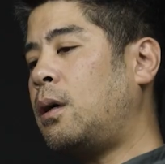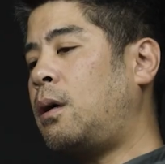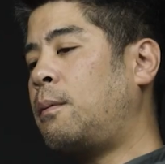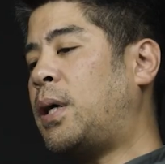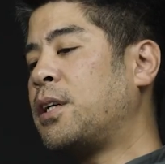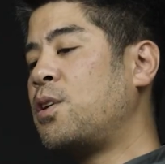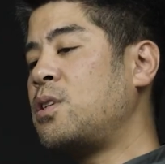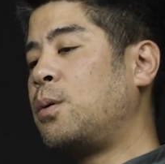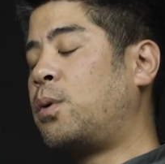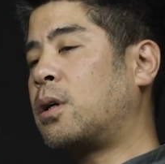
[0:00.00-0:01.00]
I
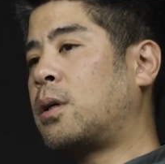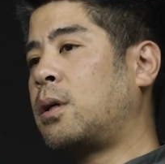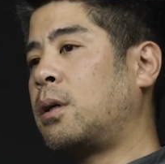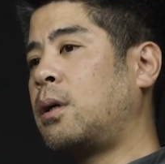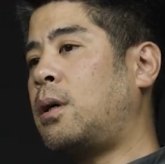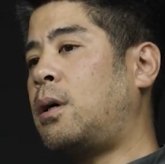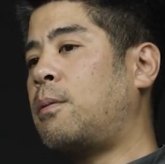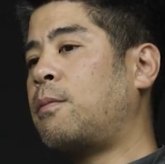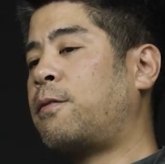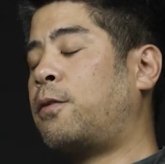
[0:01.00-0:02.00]
usually work
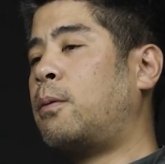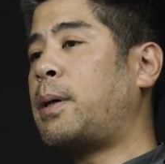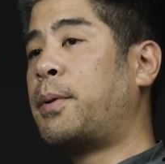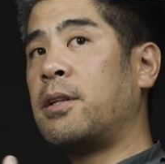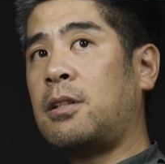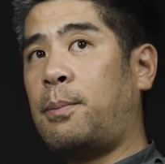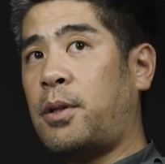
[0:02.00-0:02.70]
for my personal